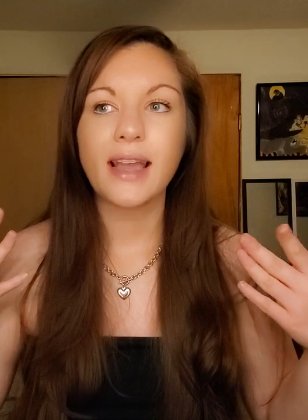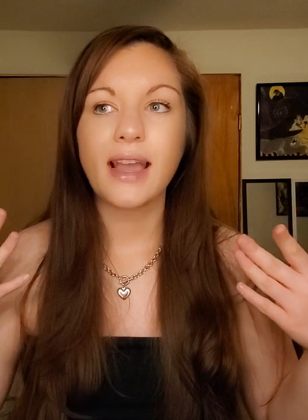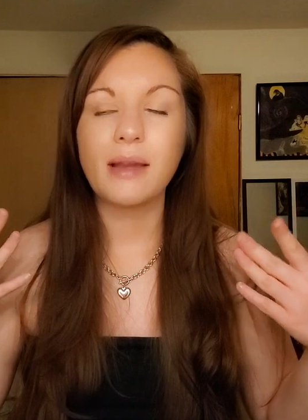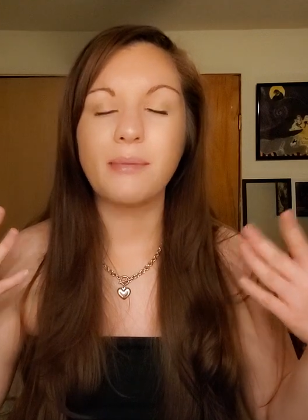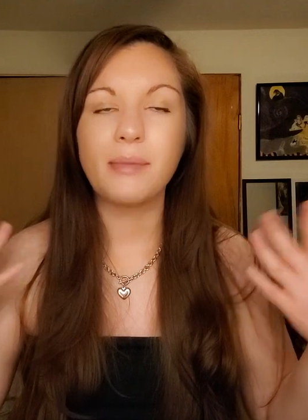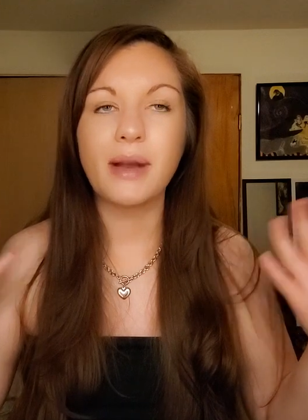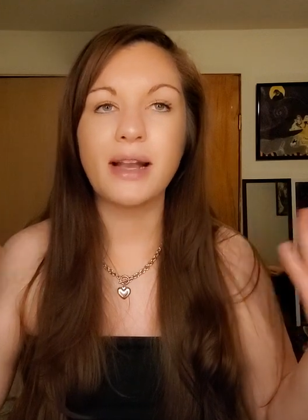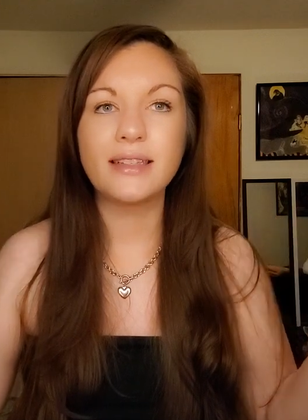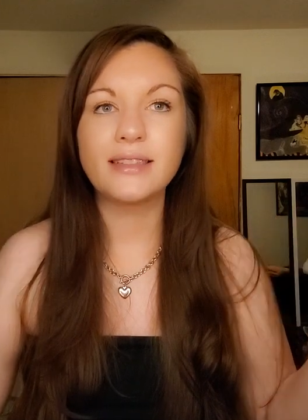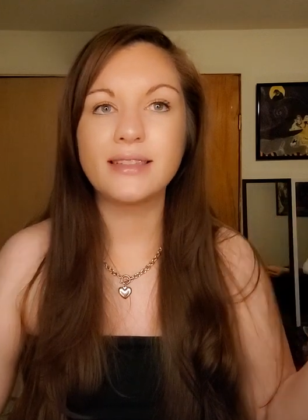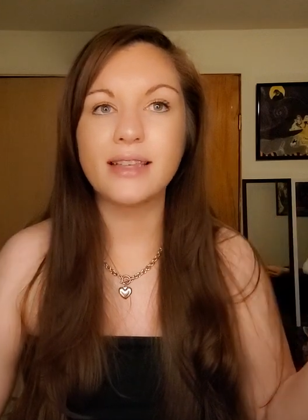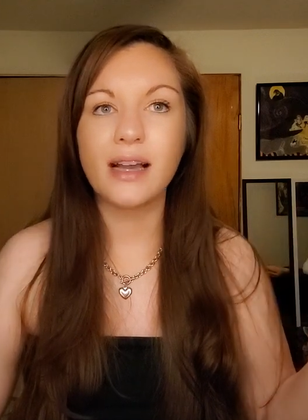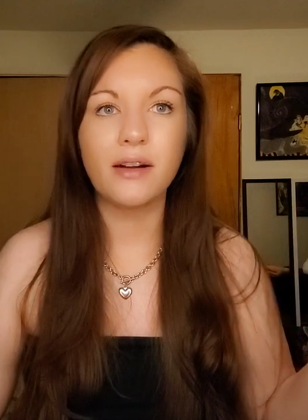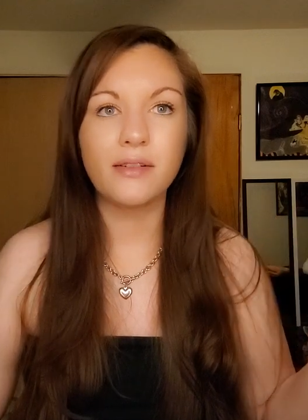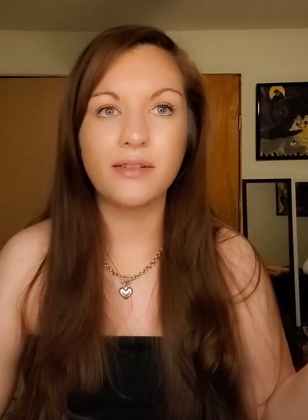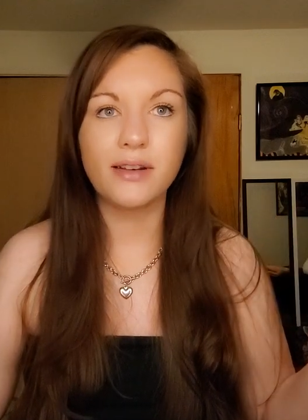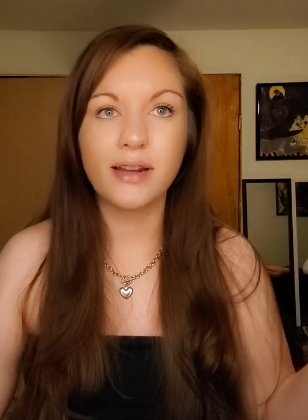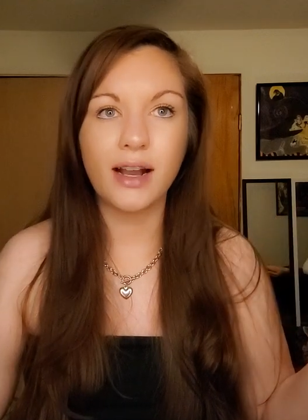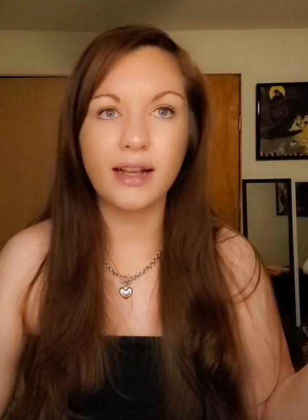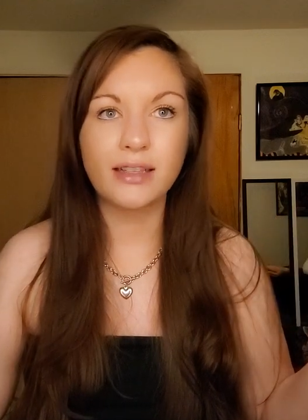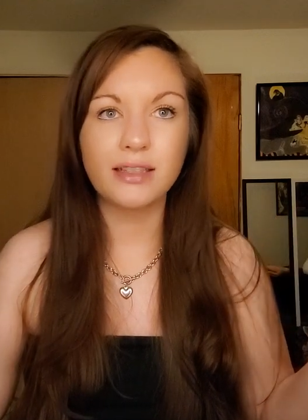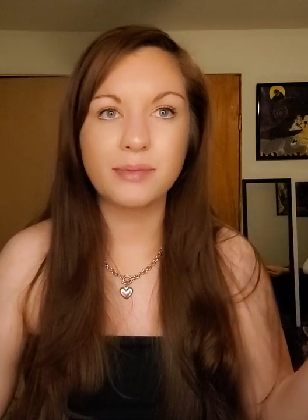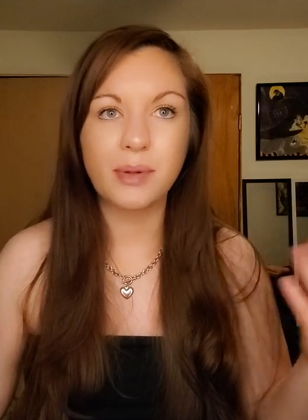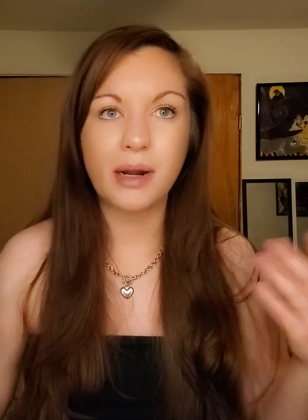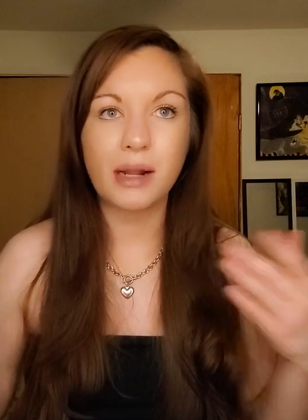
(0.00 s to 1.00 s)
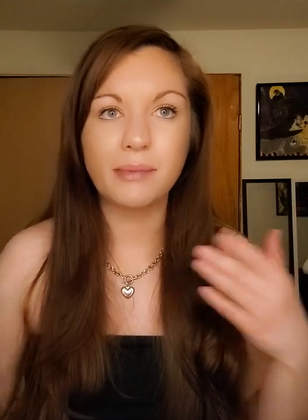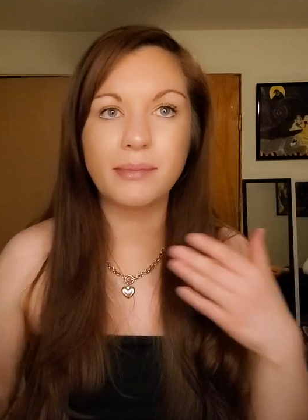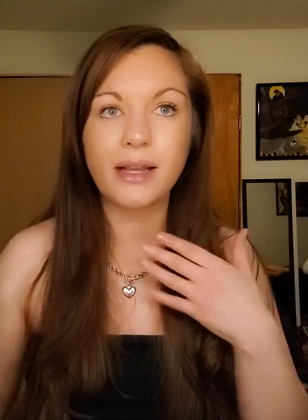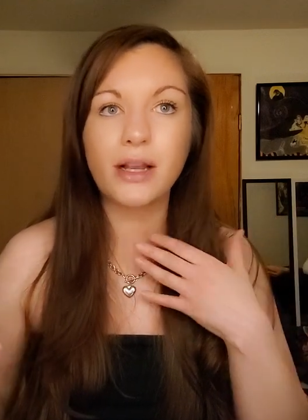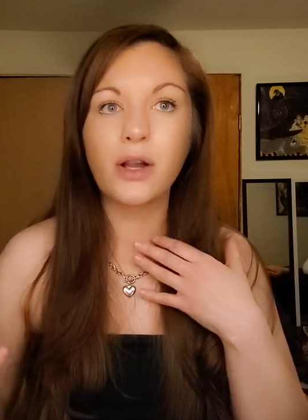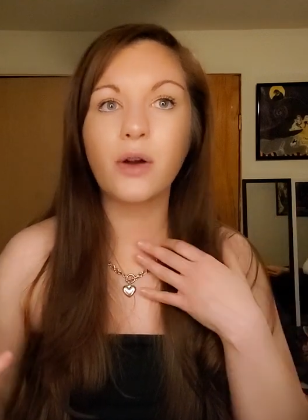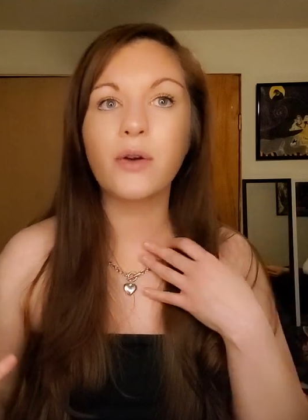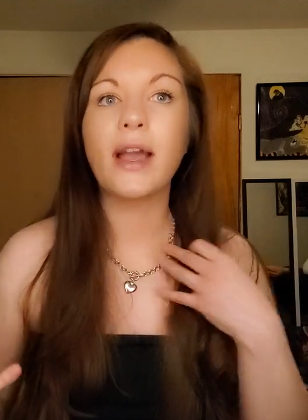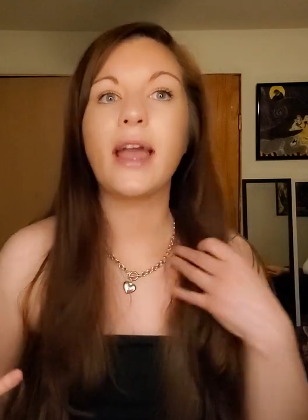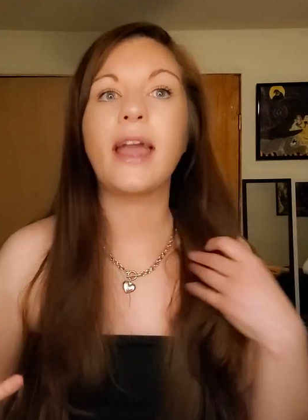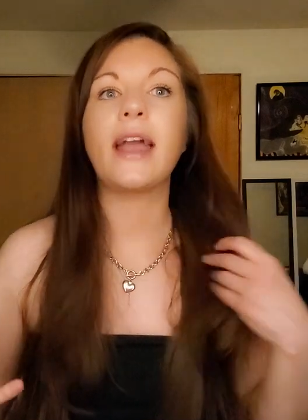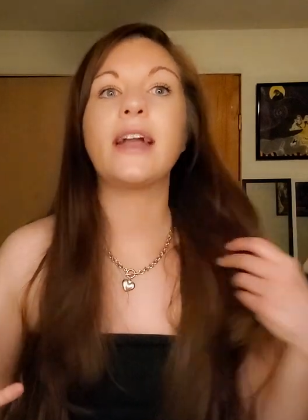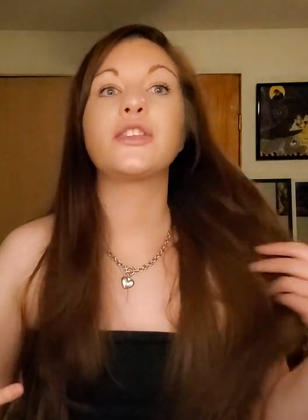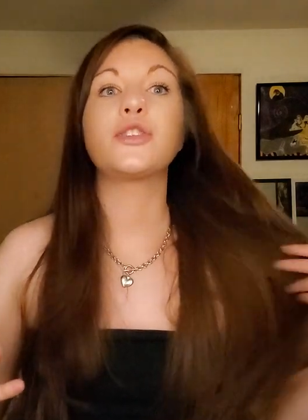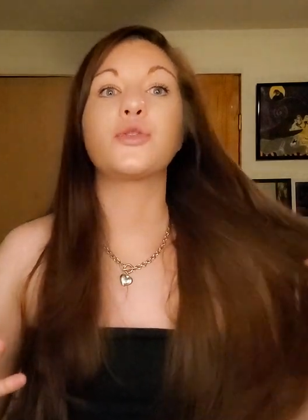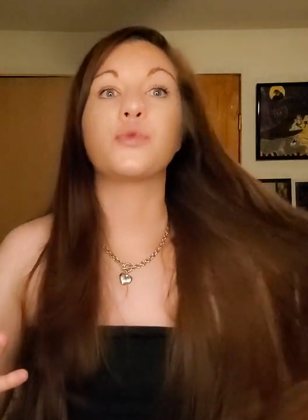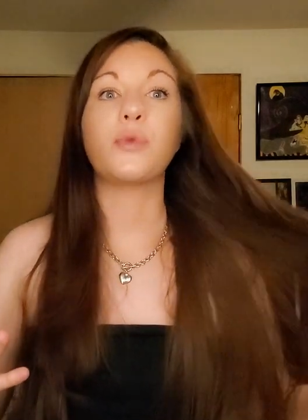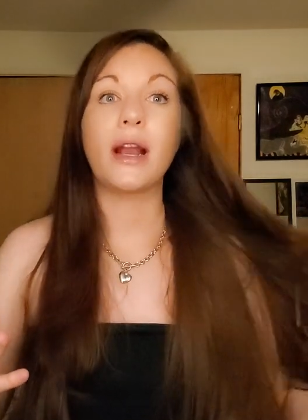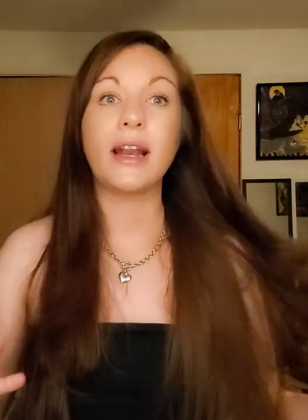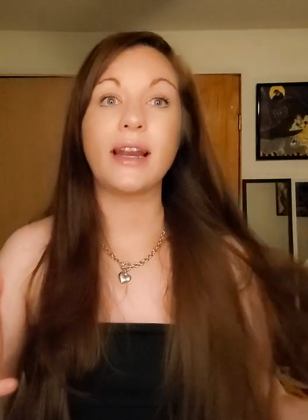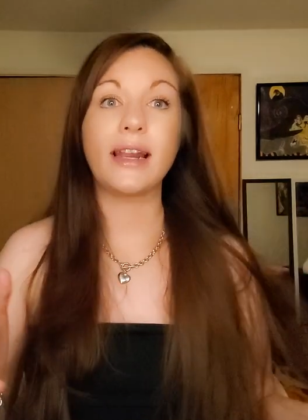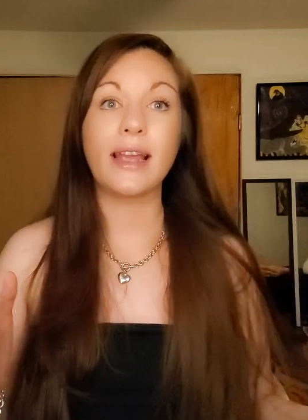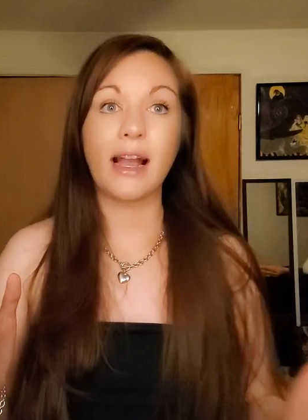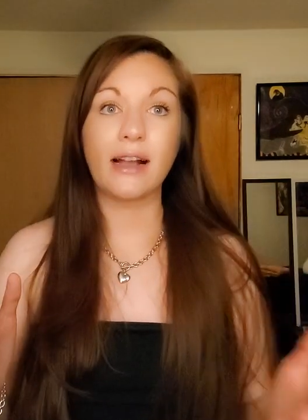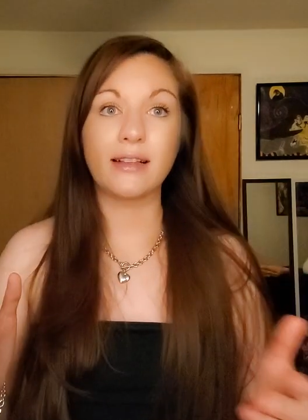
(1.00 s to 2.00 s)
it might sound nuts, but I'm like, okay, it's
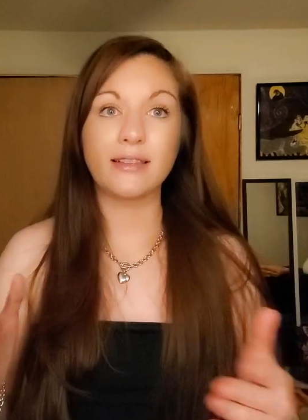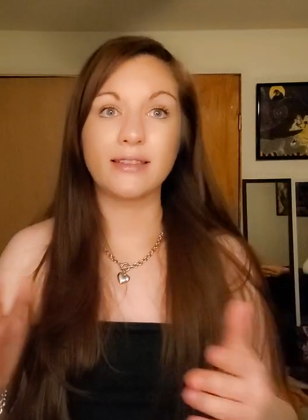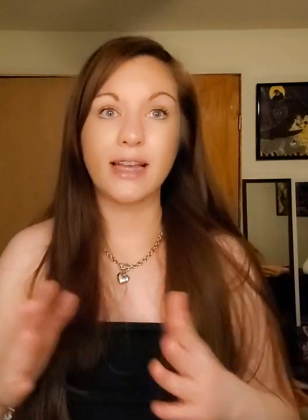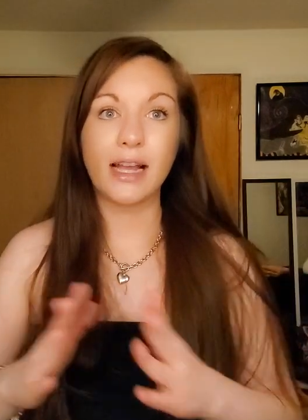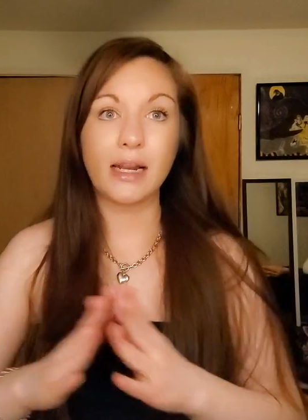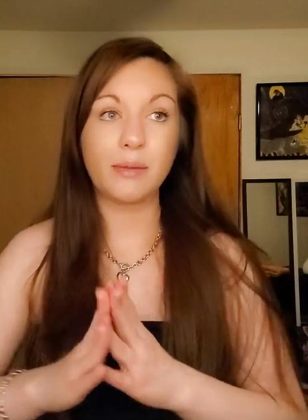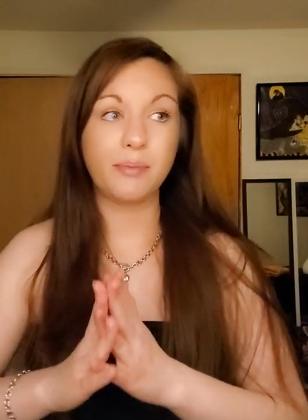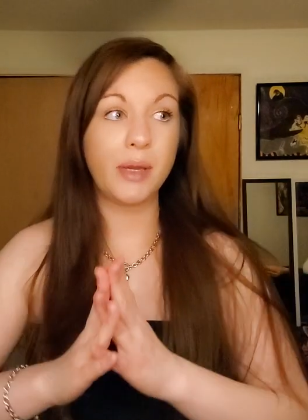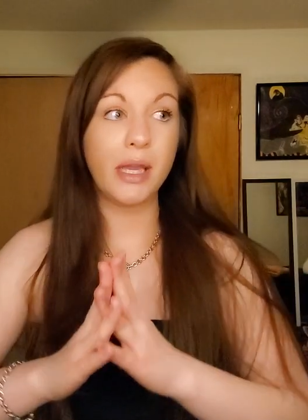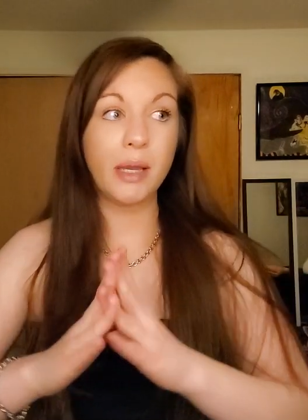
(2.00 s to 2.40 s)
raining outside.